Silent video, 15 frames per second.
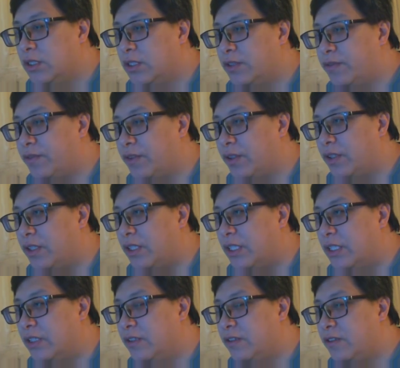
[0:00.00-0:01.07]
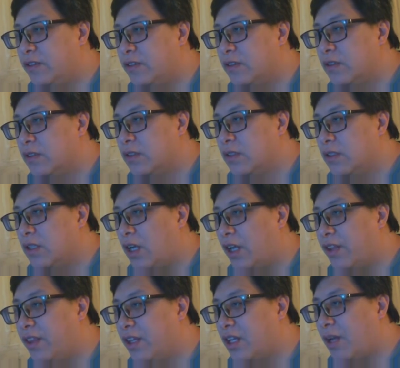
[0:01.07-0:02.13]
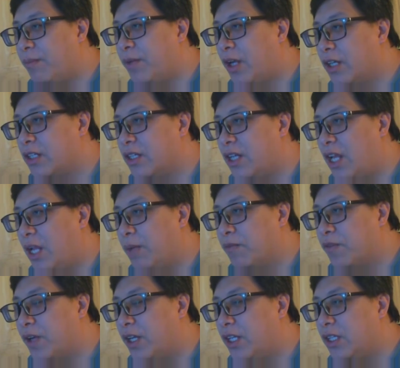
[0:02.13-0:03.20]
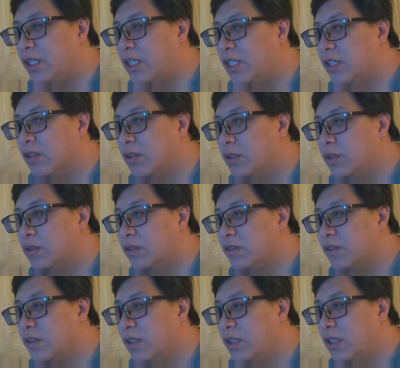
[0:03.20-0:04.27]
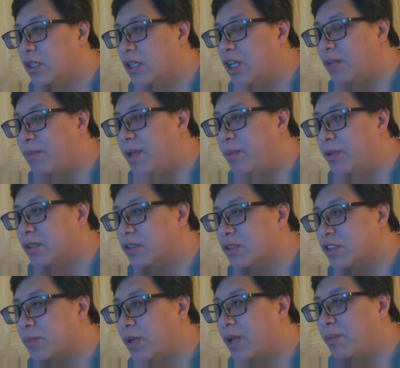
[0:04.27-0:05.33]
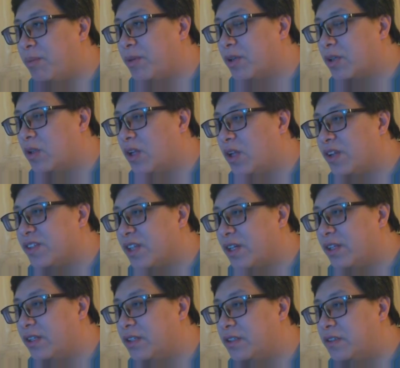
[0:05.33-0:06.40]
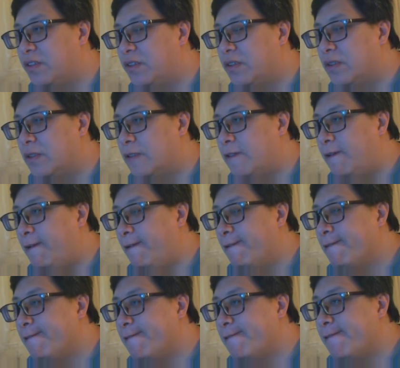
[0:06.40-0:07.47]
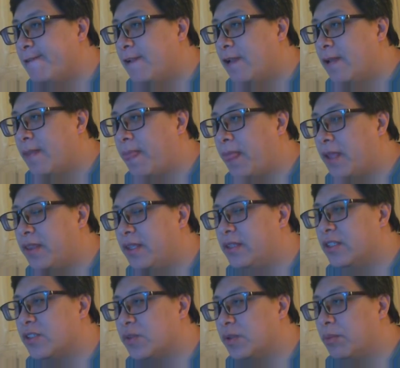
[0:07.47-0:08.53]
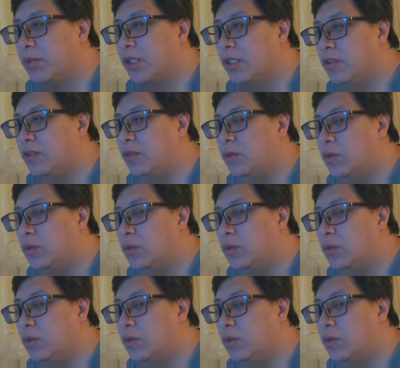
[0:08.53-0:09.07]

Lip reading: For this, I think I'm not going to aim for any of the heroes, and maybe I'll just buy Miracle Eyes out of this. And I think that's what I'm going to do.